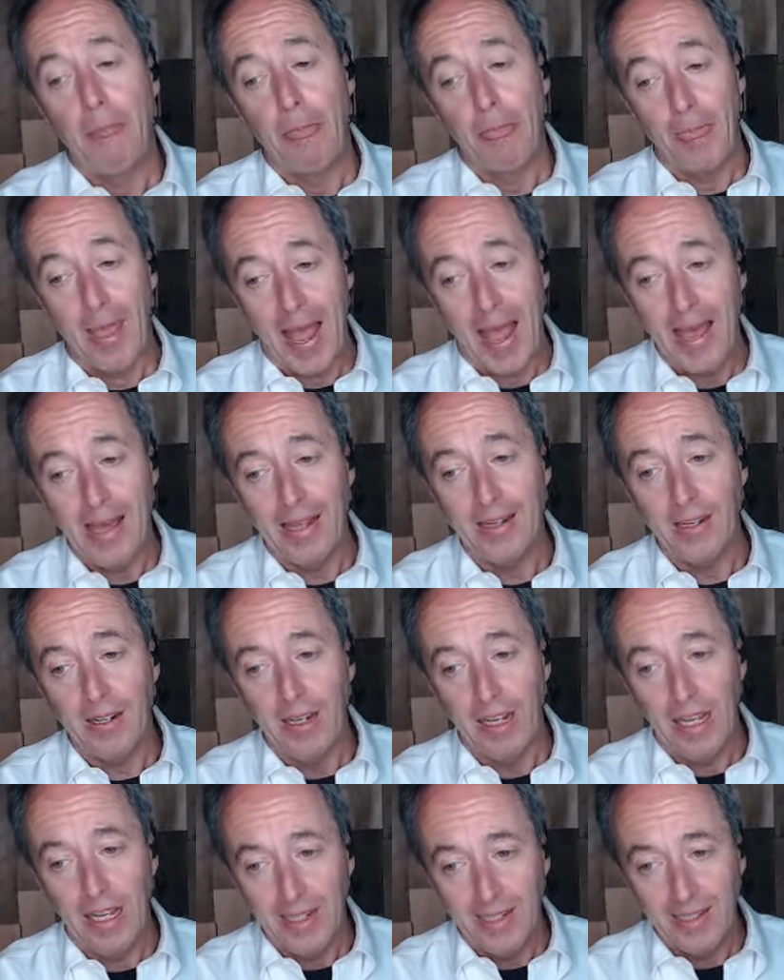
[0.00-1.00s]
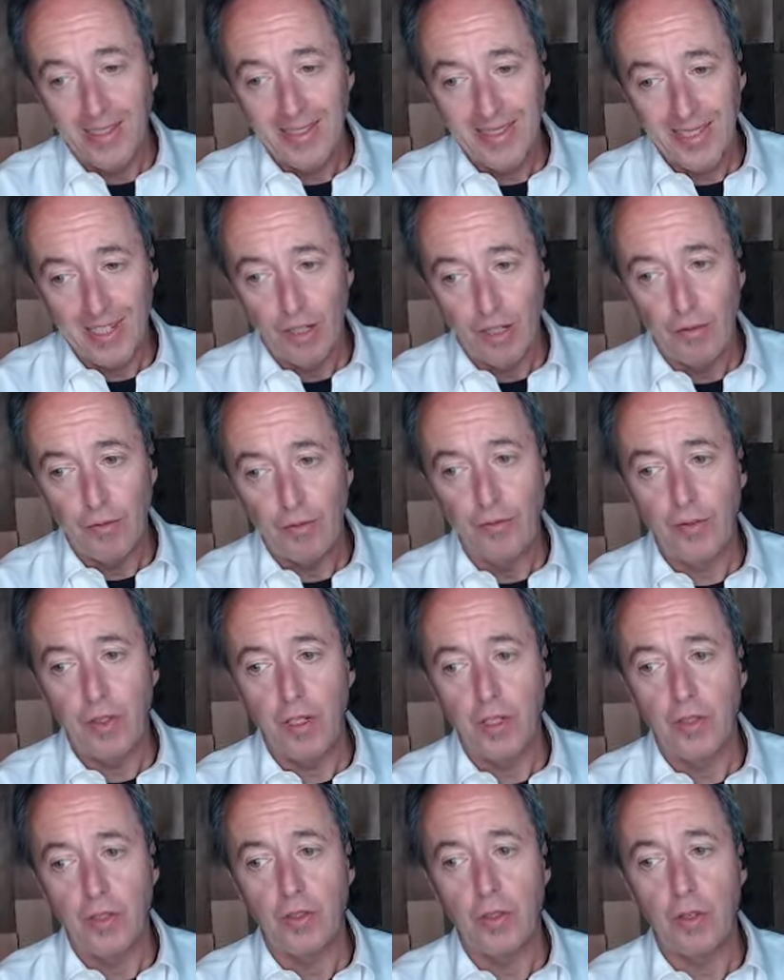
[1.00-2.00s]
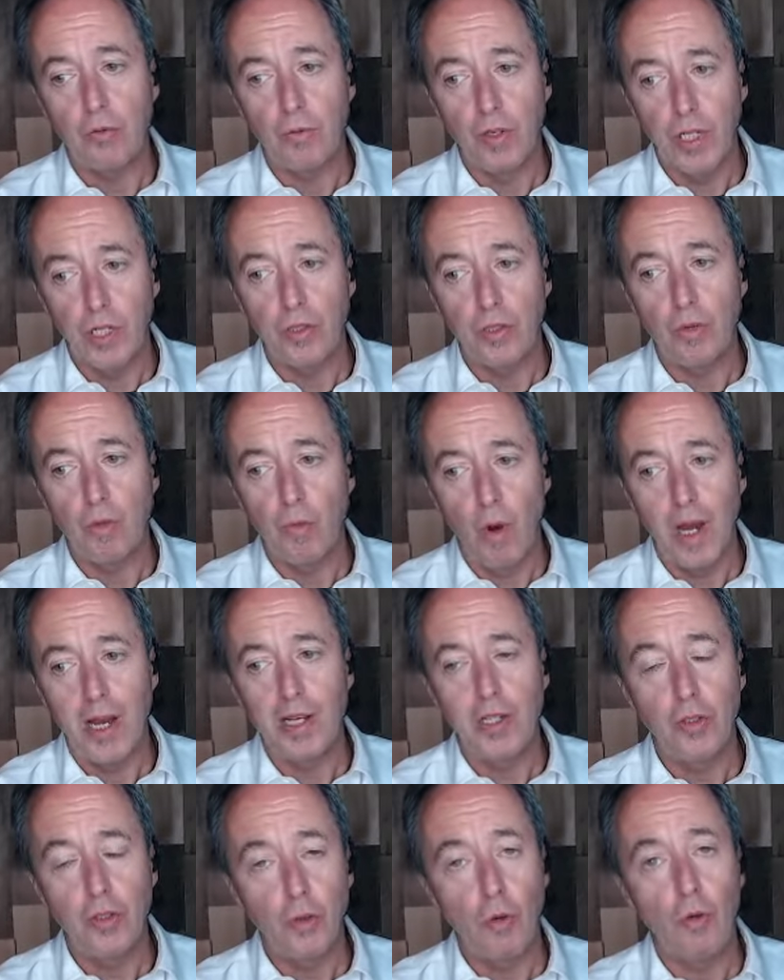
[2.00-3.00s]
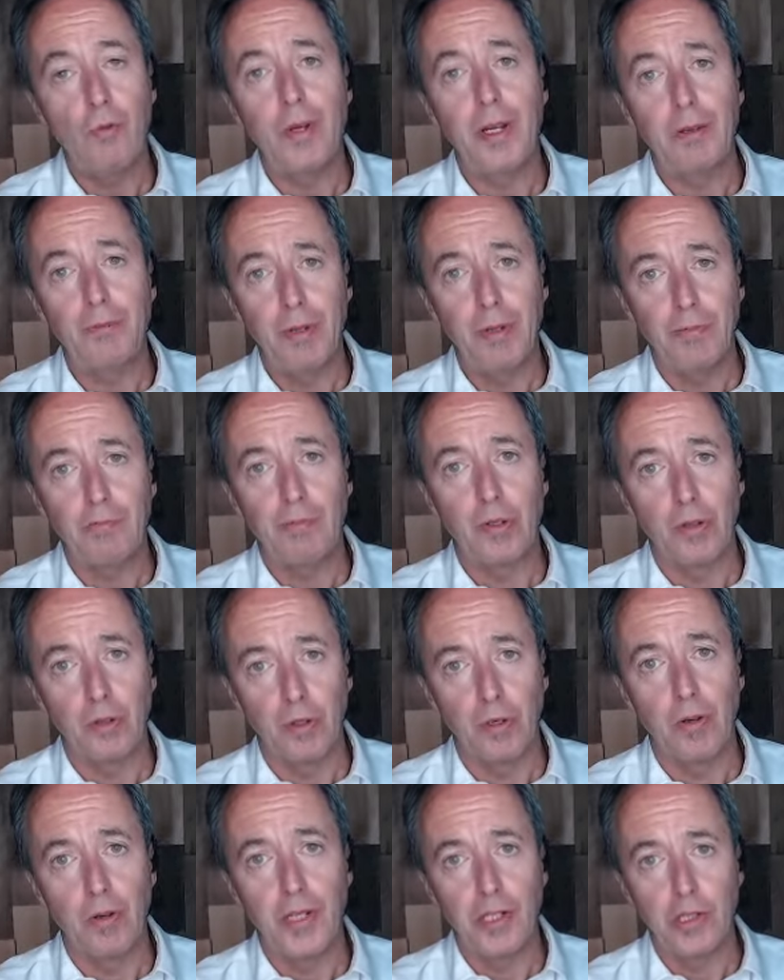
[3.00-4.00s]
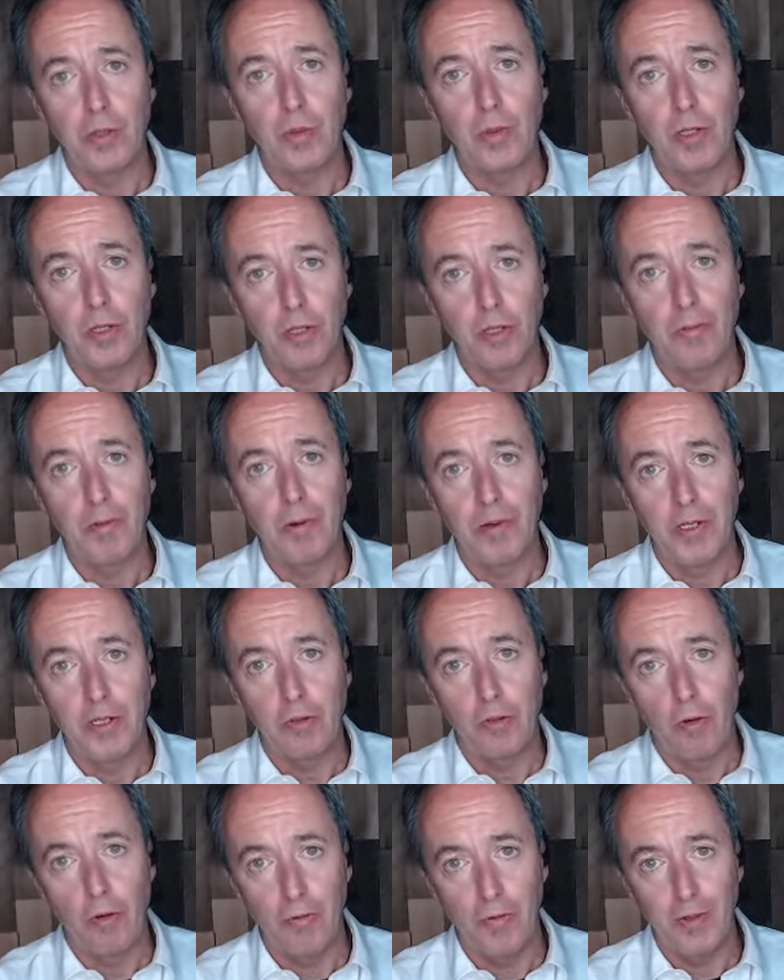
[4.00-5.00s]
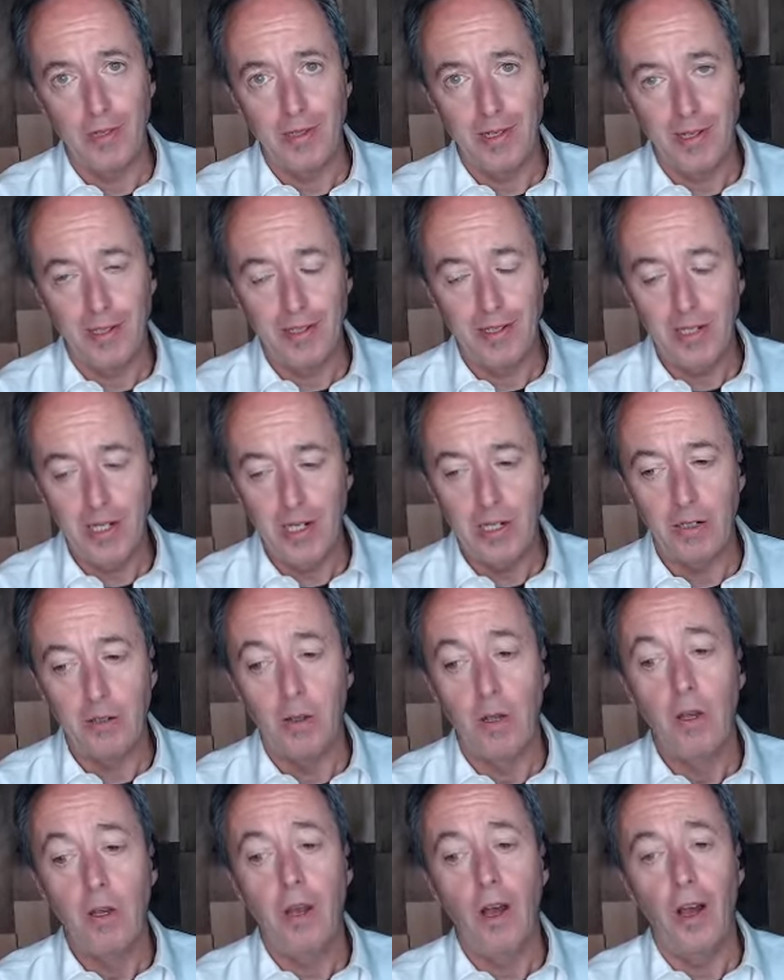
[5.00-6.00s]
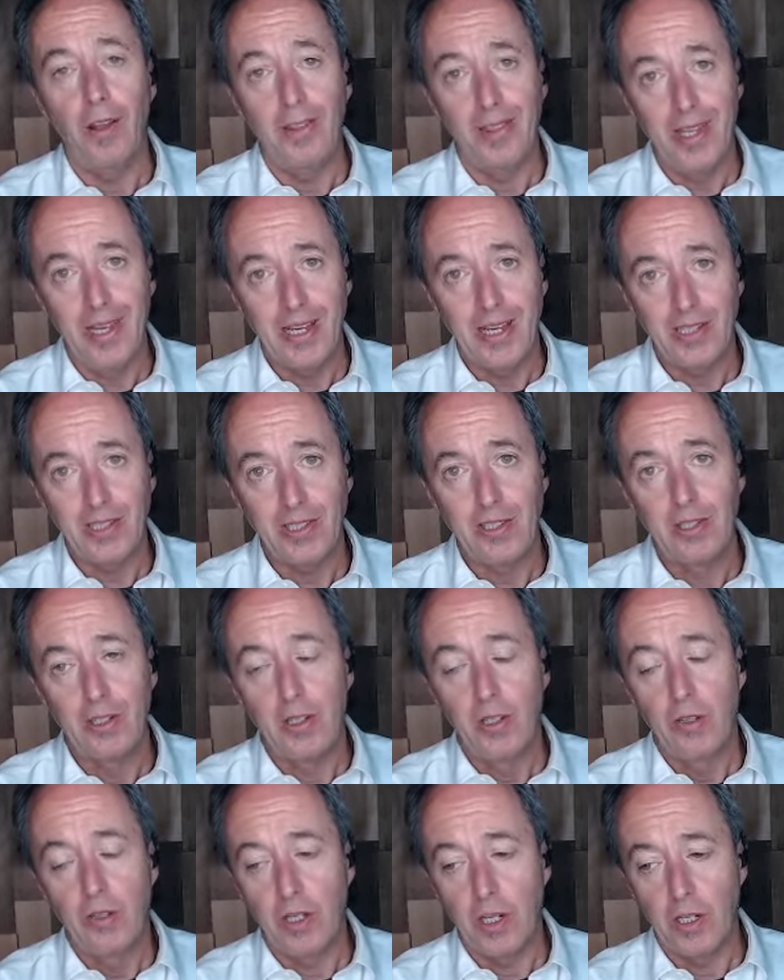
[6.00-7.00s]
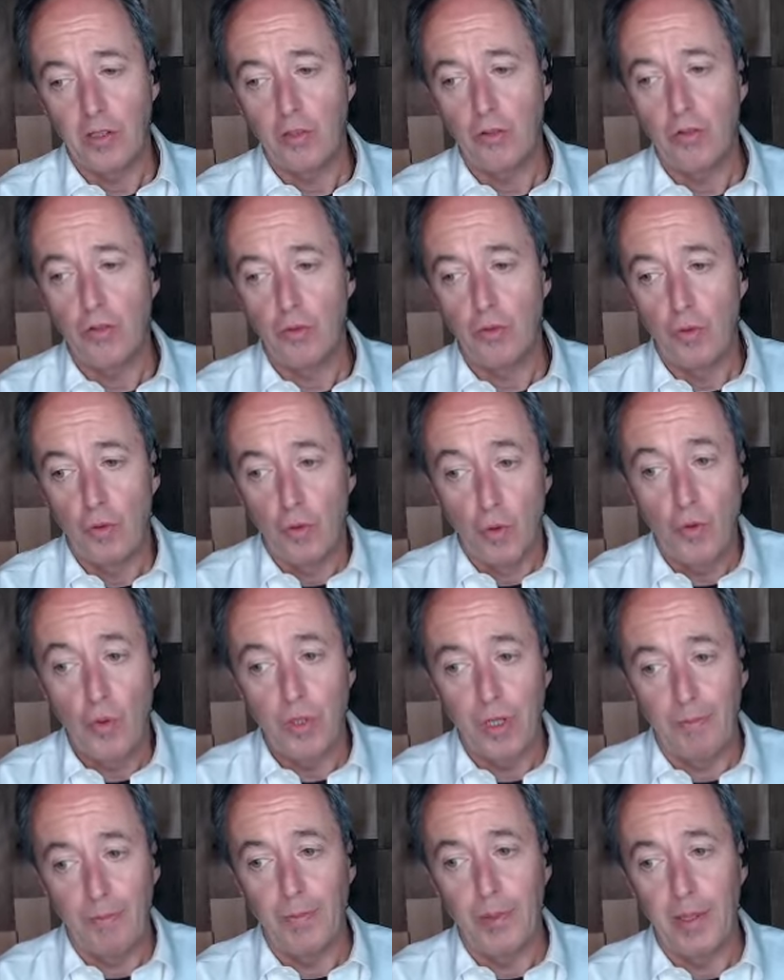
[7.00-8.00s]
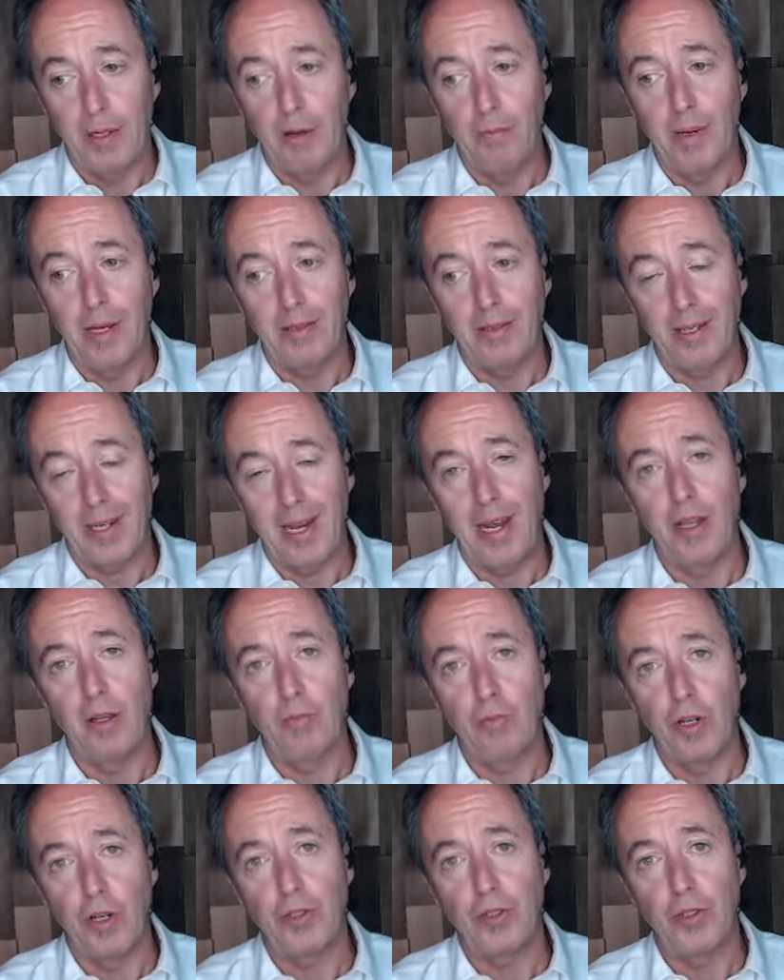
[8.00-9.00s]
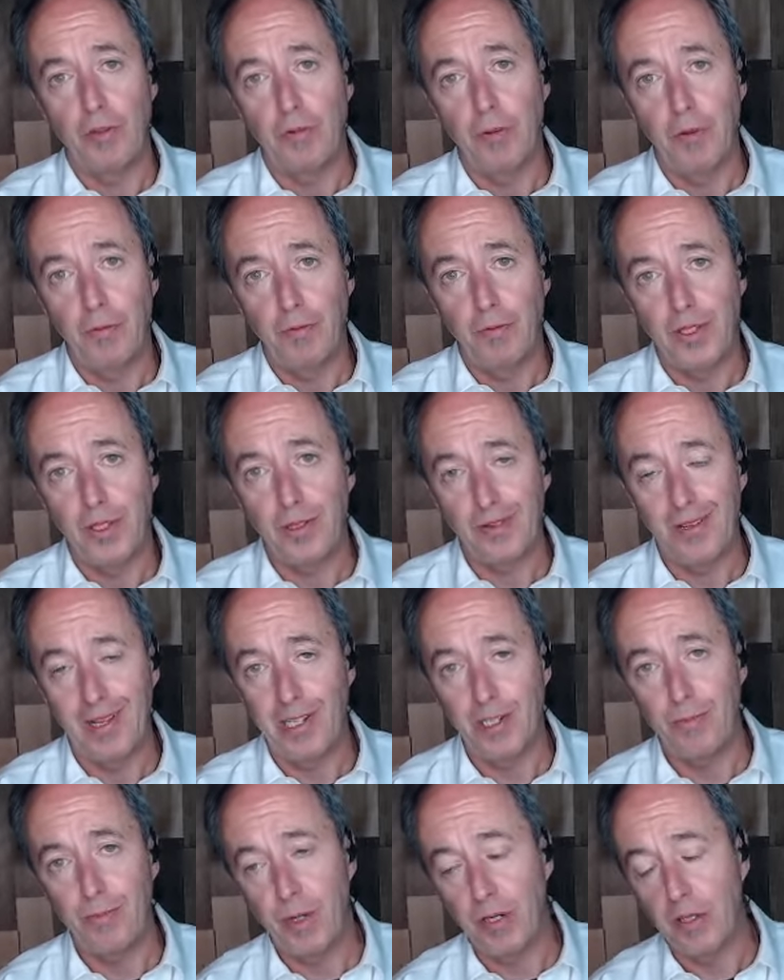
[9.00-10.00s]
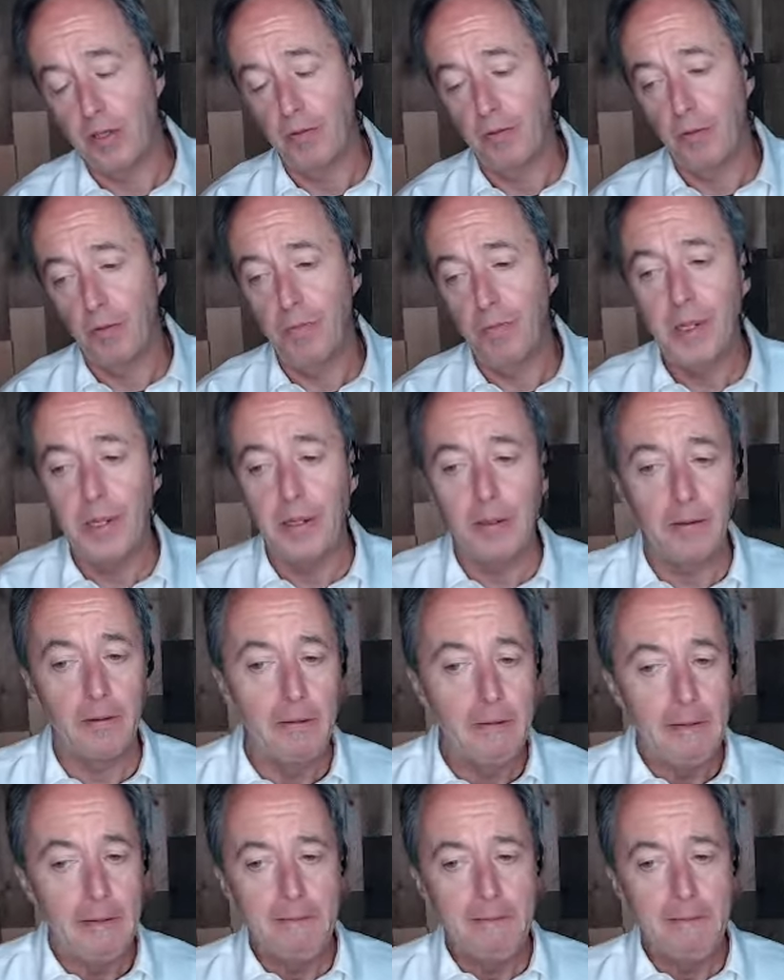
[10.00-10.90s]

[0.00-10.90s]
That in itself is the reason why so many people are going to experience COVID-19, unless they do something about the calibration of the physical aspect of their being.